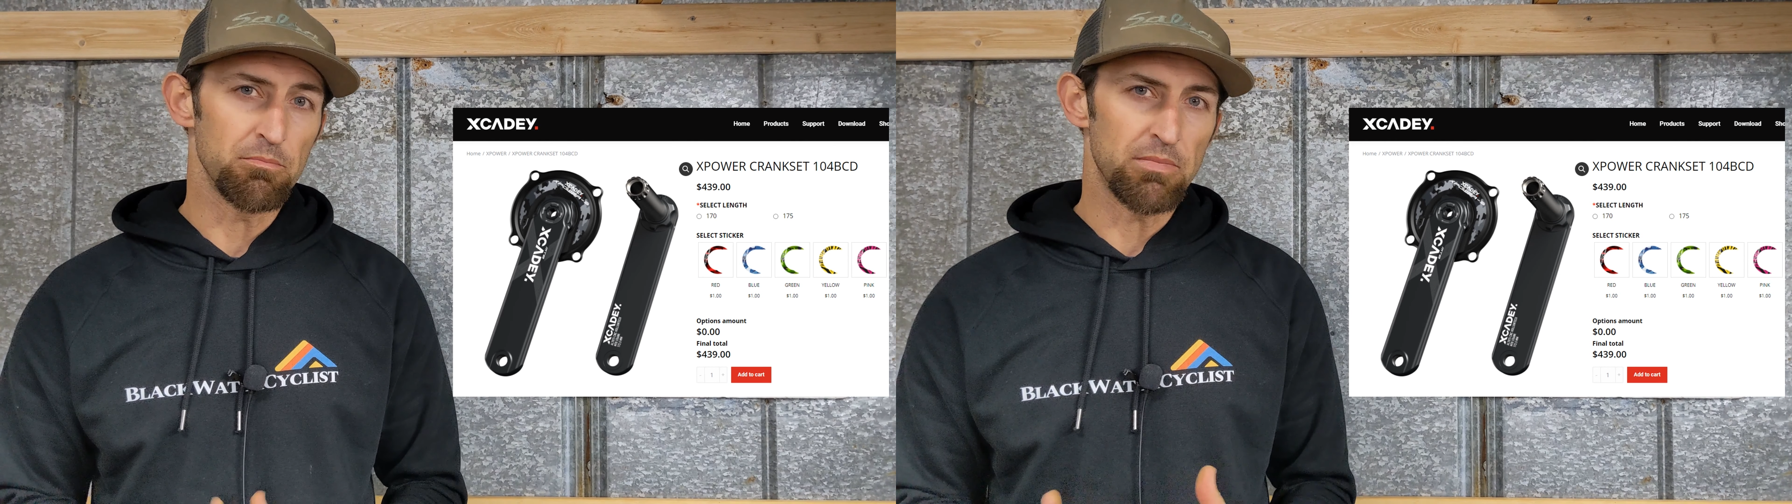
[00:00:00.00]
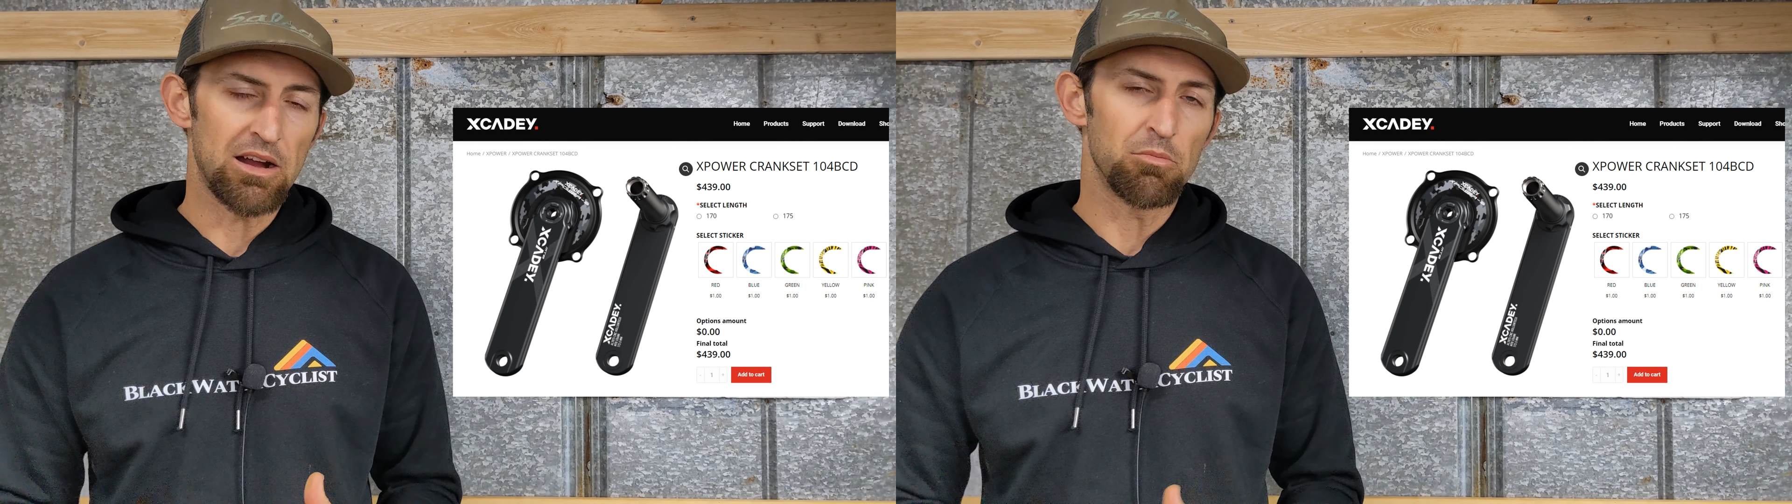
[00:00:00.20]

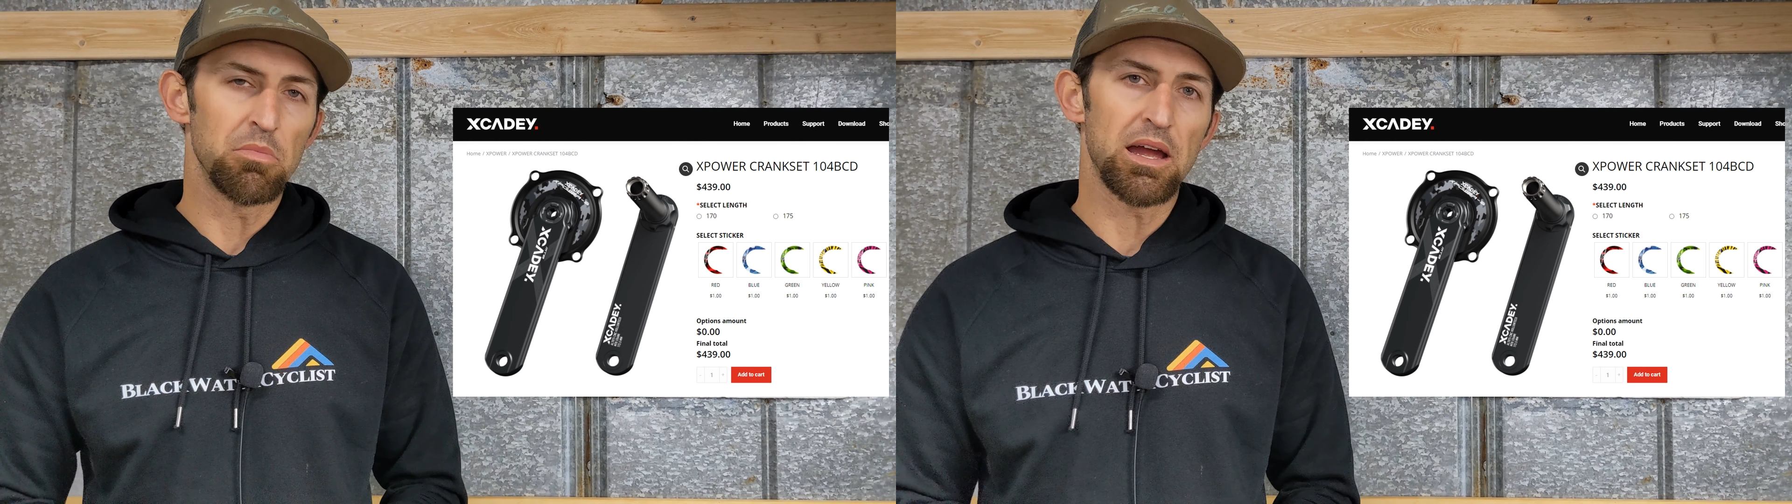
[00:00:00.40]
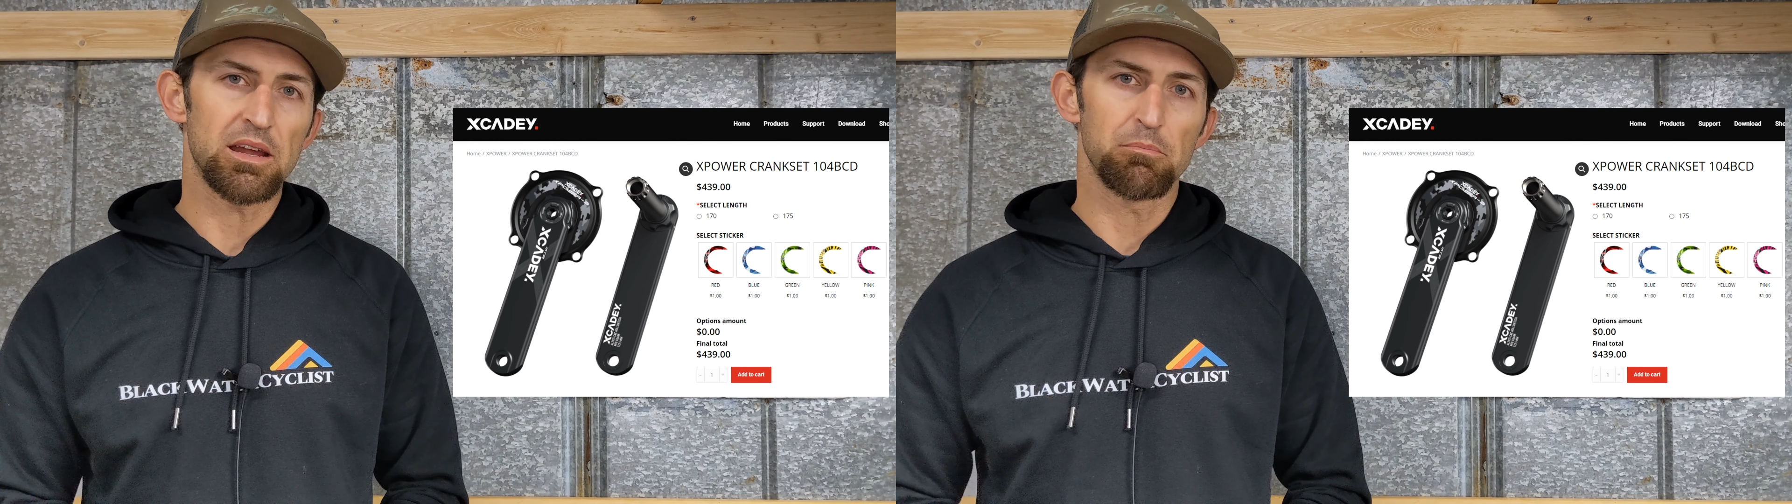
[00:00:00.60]
mountain
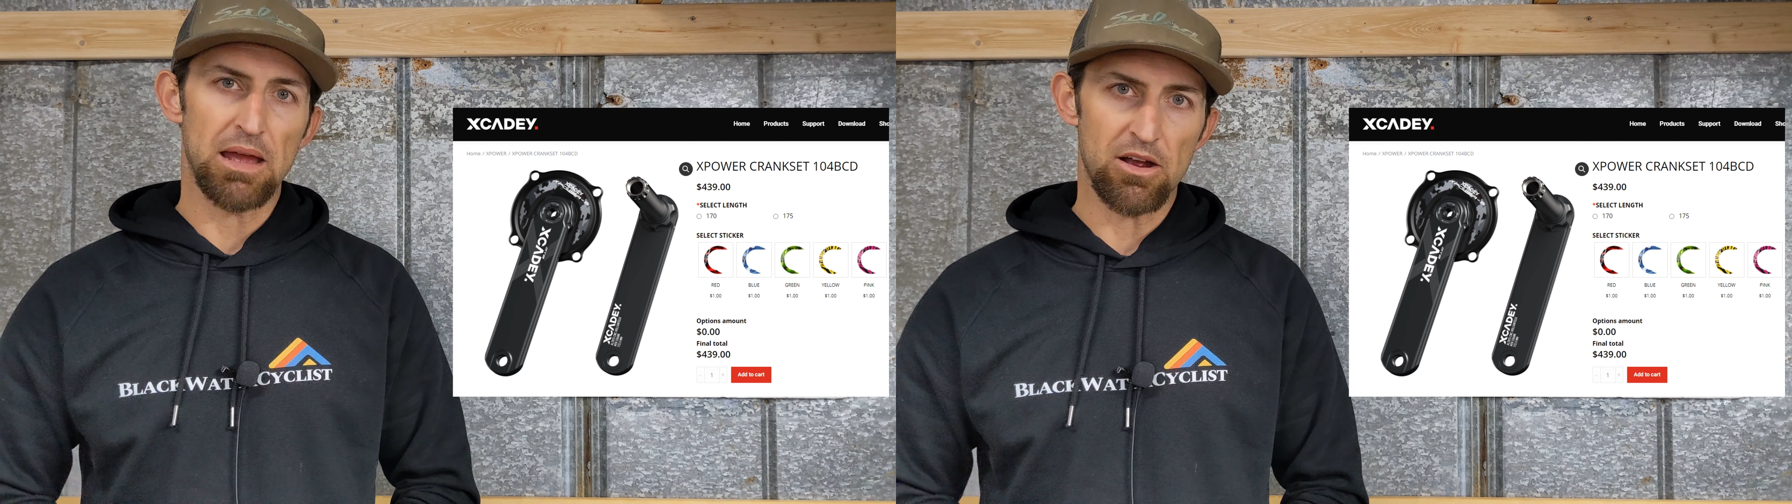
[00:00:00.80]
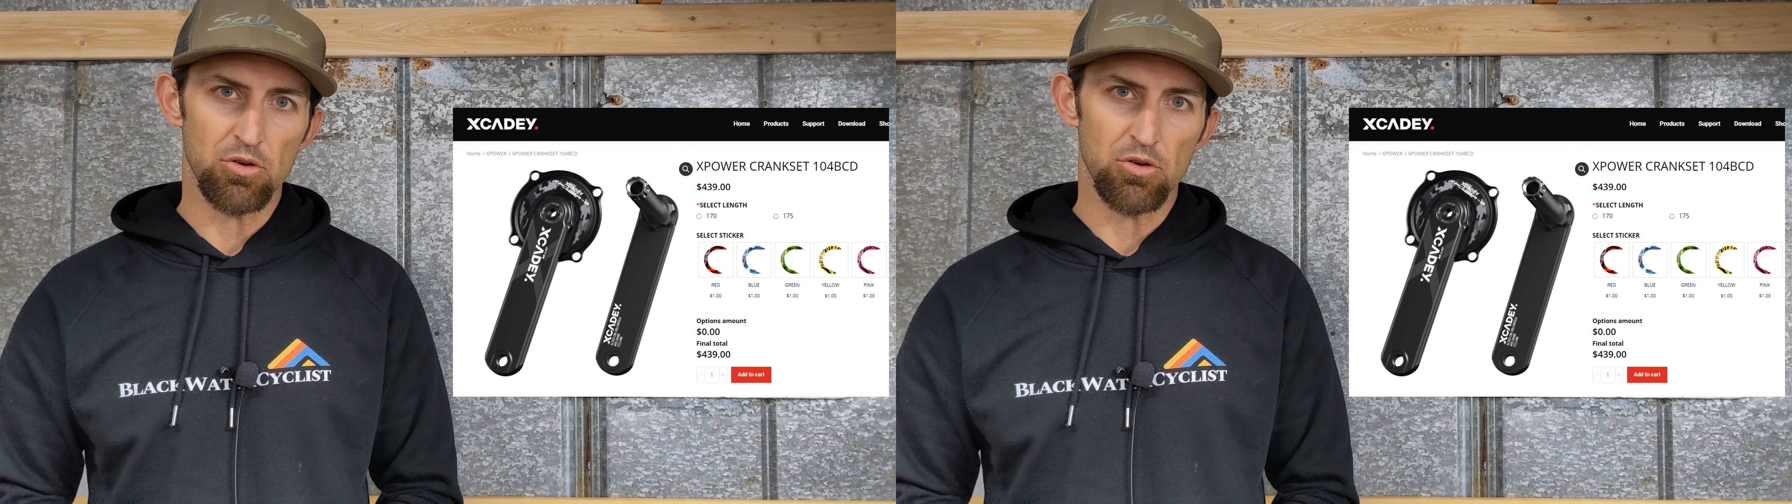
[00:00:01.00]
bike power